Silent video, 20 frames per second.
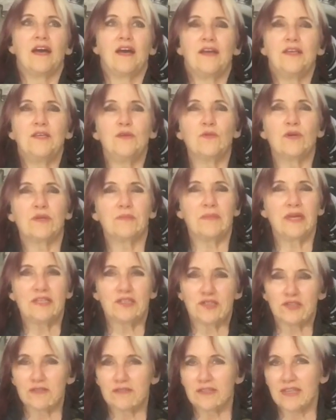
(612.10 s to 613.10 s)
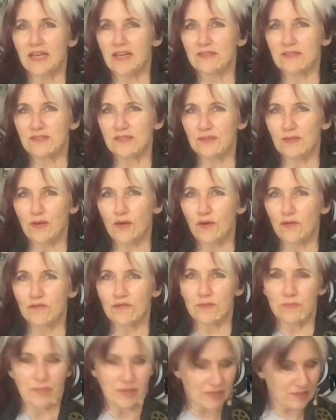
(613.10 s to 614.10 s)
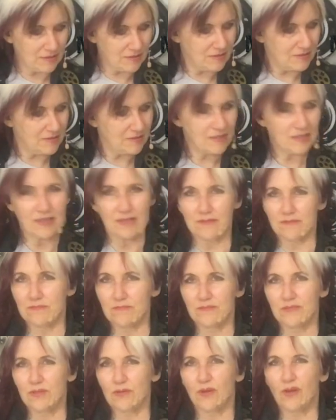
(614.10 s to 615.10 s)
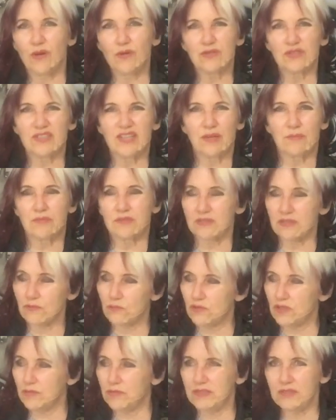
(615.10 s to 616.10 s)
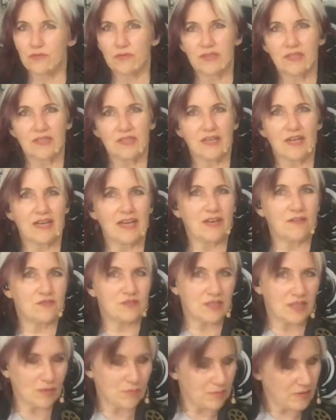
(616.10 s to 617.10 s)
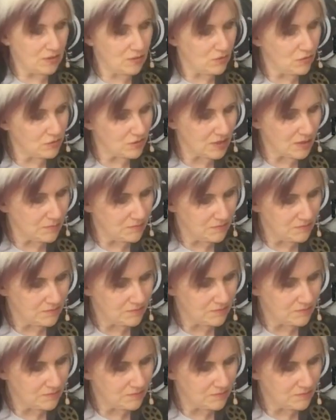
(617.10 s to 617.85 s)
you want to make sure not to overbend and do a whole step or somewhere between a half step and a whole step.